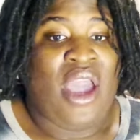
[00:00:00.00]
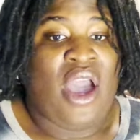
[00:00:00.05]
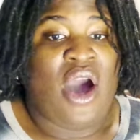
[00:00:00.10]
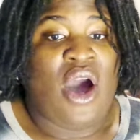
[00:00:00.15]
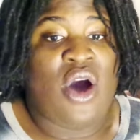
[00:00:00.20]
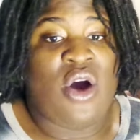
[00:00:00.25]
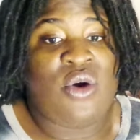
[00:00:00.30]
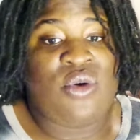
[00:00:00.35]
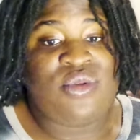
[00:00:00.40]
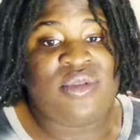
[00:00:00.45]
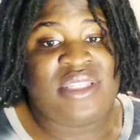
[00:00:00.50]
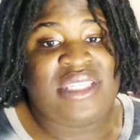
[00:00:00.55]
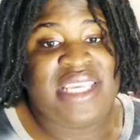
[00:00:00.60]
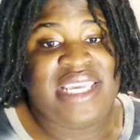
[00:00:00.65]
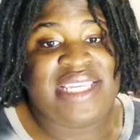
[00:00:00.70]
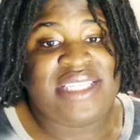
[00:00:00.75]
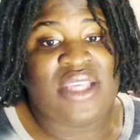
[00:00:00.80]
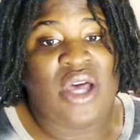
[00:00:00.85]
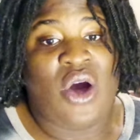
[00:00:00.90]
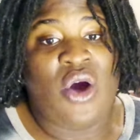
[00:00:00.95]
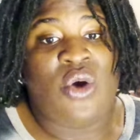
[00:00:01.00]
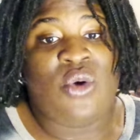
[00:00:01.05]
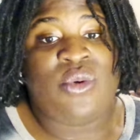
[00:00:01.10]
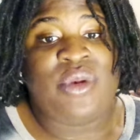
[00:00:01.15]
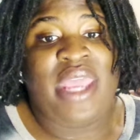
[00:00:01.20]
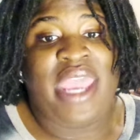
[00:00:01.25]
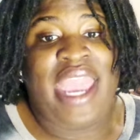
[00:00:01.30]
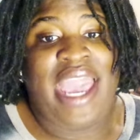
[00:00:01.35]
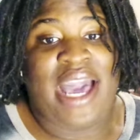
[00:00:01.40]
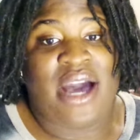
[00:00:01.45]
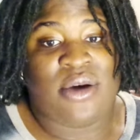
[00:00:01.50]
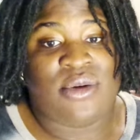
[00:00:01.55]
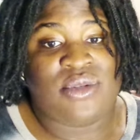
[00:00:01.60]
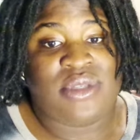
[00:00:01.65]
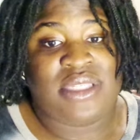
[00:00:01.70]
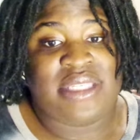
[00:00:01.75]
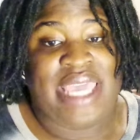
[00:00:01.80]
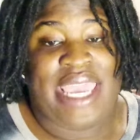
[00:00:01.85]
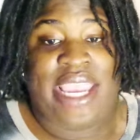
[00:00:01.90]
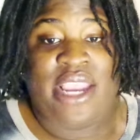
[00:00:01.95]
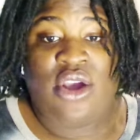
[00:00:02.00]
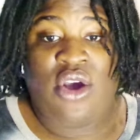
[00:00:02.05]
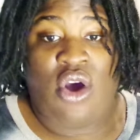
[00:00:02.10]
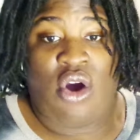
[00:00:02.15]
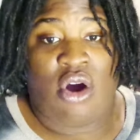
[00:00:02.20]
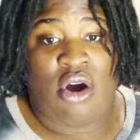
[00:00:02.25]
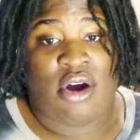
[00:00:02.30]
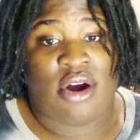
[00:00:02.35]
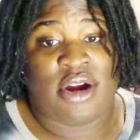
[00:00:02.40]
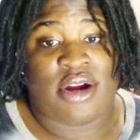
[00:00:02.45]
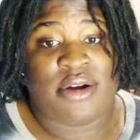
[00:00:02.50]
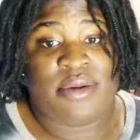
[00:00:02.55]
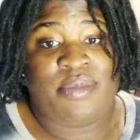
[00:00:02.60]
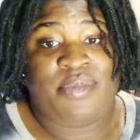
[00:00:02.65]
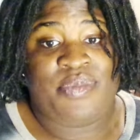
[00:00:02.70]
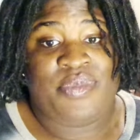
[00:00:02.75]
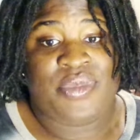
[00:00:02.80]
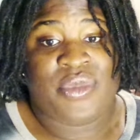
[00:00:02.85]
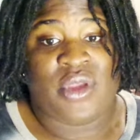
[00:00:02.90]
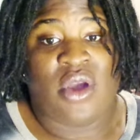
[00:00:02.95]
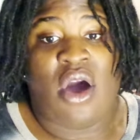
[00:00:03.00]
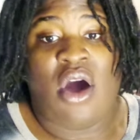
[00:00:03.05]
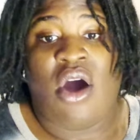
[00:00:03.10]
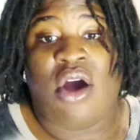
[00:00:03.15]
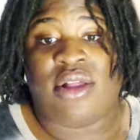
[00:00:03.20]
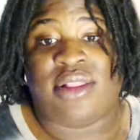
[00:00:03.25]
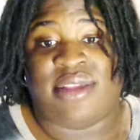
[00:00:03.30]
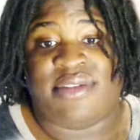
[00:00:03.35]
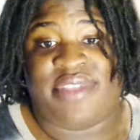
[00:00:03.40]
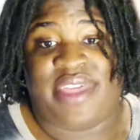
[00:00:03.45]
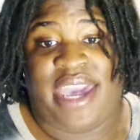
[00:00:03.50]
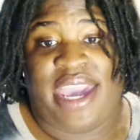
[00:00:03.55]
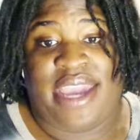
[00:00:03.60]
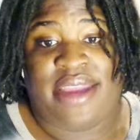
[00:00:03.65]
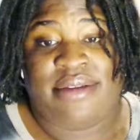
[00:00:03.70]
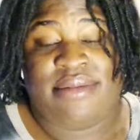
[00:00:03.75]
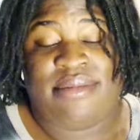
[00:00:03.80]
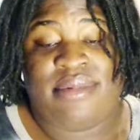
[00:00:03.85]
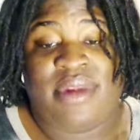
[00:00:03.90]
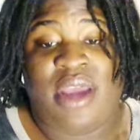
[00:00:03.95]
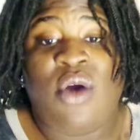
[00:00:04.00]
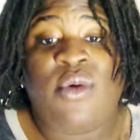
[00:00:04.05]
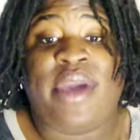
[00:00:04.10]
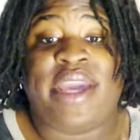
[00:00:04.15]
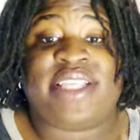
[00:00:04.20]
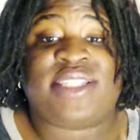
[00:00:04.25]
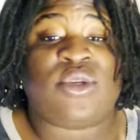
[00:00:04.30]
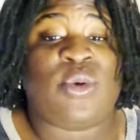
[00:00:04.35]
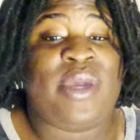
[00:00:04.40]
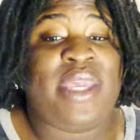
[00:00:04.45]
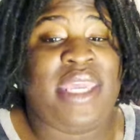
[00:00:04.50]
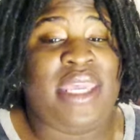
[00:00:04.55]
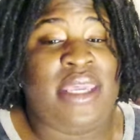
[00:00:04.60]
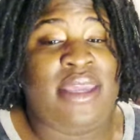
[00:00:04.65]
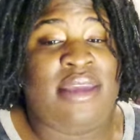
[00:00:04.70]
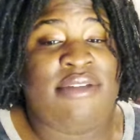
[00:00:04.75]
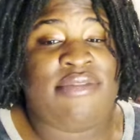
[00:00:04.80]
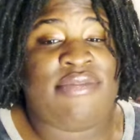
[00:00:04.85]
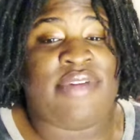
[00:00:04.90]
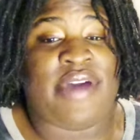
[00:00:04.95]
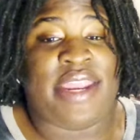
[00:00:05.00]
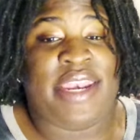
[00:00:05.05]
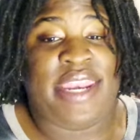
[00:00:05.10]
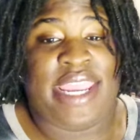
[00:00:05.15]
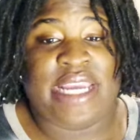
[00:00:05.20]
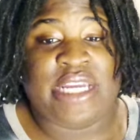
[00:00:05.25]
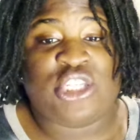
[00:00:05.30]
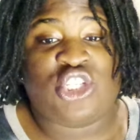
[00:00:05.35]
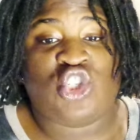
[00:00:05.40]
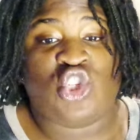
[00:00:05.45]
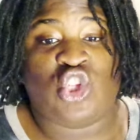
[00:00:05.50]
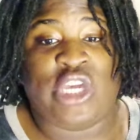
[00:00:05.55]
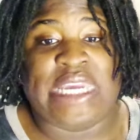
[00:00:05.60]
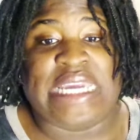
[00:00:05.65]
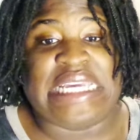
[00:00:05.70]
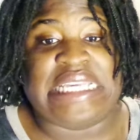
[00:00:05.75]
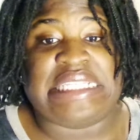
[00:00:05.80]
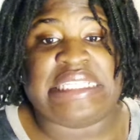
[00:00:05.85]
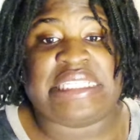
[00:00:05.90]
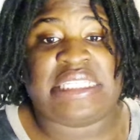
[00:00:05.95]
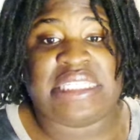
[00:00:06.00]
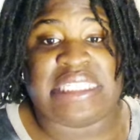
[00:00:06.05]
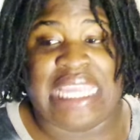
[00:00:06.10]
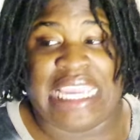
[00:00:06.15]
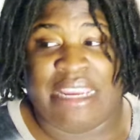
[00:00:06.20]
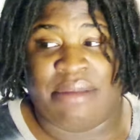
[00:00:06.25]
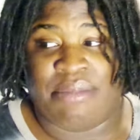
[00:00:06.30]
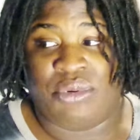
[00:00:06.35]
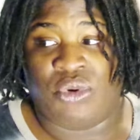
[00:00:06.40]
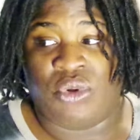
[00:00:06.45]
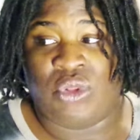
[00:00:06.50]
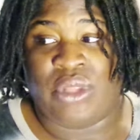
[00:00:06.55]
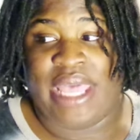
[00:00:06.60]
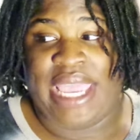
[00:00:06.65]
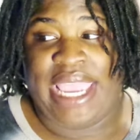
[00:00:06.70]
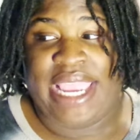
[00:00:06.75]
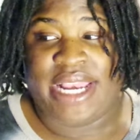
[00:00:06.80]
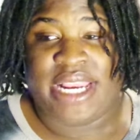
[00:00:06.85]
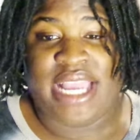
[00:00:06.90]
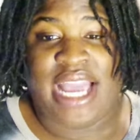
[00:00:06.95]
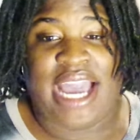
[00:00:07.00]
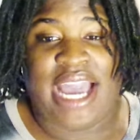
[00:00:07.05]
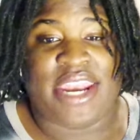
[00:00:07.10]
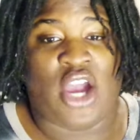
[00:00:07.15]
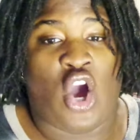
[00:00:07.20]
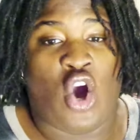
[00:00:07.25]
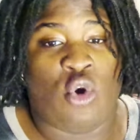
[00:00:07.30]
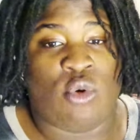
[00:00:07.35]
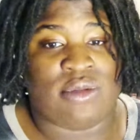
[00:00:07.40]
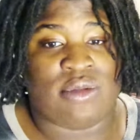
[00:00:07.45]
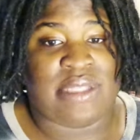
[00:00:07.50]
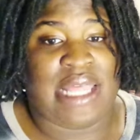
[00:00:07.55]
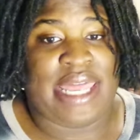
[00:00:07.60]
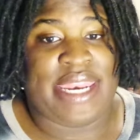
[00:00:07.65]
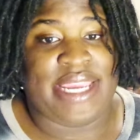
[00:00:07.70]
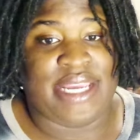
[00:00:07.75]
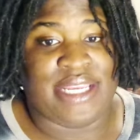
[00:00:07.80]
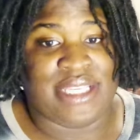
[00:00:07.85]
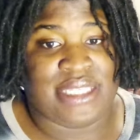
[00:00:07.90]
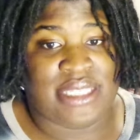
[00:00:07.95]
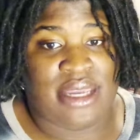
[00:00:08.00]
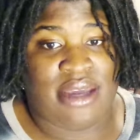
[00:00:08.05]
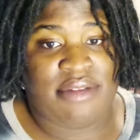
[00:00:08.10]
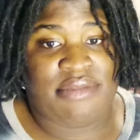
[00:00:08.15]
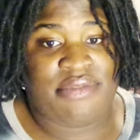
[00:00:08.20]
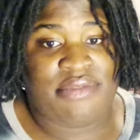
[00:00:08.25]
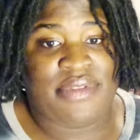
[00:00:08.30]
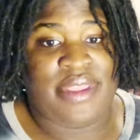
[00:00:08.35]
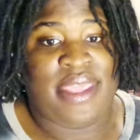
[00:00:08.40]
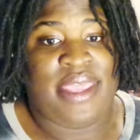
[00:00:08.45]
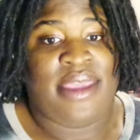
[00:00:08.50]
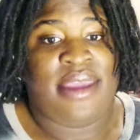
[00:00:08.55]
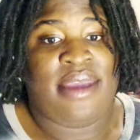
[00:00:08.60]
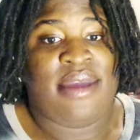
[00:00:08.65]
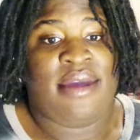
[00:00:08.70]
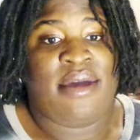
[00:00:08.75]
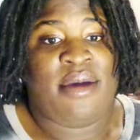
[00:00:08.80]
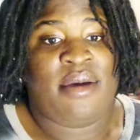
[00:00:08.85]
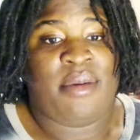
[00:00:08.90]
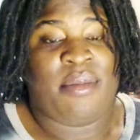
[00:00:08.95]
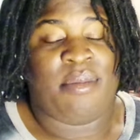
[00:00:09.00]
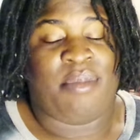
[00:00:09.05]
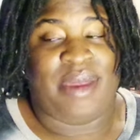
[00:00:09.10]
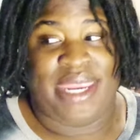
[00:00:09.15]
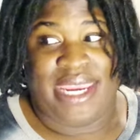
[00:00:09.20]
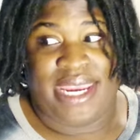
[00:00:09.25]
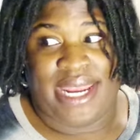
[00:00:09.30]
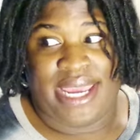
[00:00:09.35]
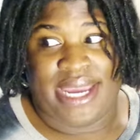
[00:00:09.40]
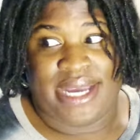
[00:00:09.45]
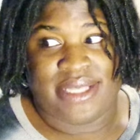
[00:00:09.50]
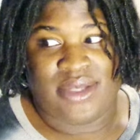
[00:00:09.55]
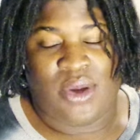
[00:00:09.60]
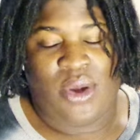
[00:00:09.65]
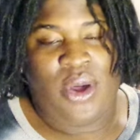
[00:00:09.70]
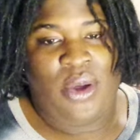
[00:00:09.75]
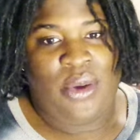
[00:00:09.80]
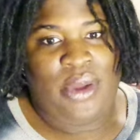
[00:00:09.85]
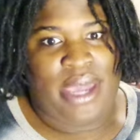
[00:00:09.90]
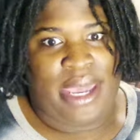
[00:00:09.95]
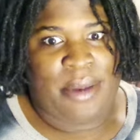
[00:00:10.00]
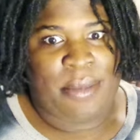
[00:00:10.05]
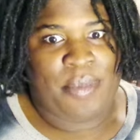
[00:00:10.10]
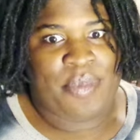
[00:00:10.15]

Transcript: Owns his own house and car, all of that. Okay, so he financially is stable and kind of owns a lot of his stuff. But he an asshole. Okay.